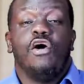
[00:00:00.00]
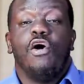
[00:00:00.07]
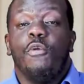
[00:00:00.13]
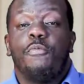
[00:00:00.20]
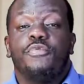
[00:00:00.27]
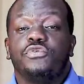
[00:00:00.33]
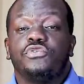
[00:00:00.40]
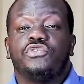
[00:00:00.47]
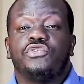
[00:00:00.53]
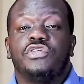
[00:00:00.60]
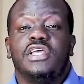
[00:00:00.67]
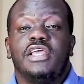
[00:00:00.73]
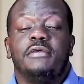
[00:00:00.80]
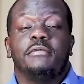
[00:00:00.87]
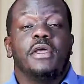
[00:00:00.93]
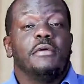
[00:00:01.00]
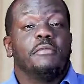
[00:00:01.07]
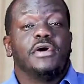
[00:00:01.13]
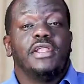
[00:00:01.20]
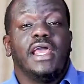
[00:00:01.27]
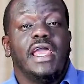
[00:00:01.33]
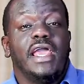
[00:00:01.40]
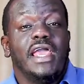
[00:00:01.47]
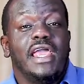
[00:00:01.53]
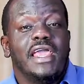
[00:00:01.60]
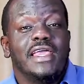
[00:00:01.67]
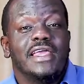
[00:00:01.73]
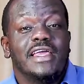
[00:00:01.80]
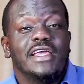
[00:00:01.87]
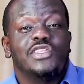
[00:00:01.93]
Open to him. But
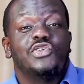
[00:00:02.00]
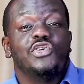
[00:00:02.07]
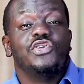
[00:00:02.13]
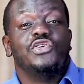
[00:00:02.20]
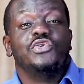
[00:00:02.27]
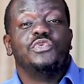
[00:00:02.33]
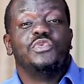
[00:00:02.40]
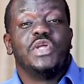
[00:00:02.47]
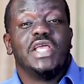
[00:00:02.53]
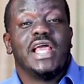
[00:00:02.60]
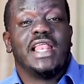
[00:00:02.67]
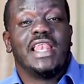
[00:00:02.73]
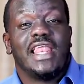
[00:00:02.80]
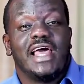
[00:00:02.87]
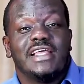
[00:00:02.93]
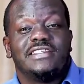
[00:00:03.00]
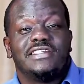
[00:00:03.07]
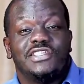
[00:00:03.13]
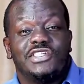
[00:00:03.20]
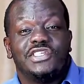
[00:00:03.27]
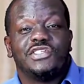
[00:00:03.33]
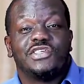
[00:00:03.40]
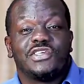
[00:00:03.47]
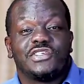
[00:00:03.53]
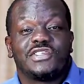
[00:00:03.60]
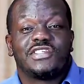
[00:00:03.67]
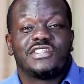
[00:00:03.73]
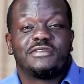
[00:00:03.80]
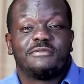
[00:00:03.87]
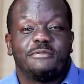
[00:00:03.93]
hey, do you realize
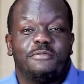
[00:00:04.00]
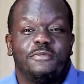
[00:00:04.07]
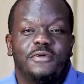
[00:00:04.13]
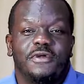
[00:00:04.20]
Jesus